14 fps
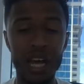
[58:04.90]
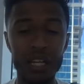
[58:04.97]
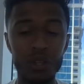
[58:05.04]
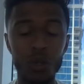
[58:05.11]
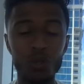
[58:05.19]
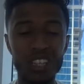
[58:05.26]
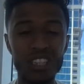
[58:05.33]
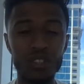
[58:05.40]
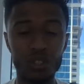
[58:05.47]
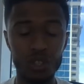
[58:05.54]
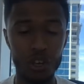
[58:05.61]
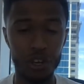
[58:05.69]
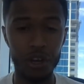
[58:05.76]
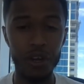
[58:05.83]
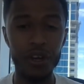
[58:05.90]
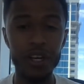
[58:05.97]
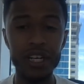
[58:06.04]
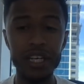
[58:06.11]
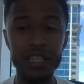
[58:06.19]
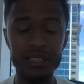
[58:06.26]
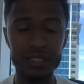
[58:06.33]
and those
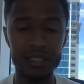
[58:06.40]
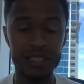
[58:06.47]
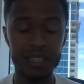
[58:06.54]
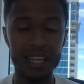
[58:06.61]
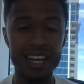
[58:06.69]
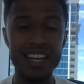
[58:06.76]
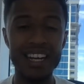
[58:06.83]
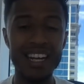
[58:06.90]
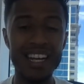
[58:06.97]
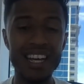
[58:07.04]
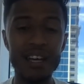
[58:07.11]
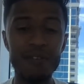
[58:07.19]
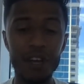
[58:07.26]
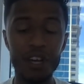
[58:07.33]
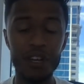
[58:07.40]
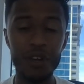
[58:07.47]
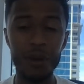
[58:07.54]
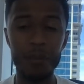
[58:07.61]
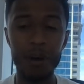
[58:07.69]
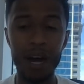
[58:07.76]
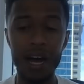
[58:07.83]
insecurities live in
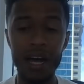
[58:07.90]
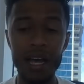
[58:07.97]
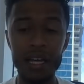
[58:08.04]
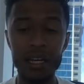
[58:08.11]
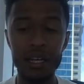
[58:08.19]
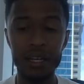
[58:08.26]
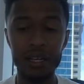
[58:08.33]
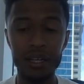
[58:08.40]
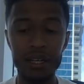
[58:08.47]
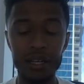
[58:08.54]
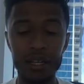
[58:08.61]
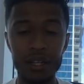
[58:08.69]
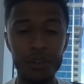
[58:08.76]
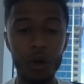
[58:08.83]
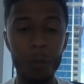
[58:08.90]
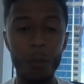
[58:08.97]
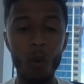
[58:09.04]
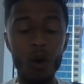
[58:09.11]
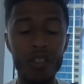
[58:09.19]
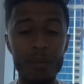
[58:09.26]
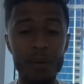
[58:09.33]
your mind, the
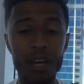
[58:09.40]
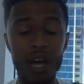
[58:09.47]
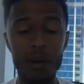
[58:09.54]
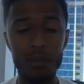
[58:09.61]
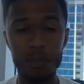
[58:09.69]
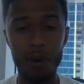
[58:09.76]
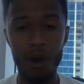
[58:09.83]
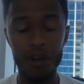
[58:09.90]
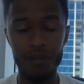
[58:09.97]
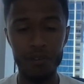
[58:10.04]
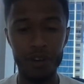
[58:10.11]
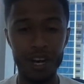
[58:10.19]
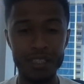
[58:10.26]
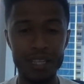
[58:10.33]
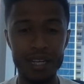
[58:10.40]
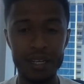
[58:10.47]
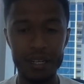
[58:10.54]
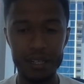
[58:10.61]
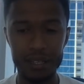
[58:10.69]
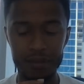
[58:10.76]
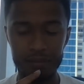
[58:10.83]
more they become a part of your
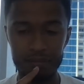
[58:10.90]
identity.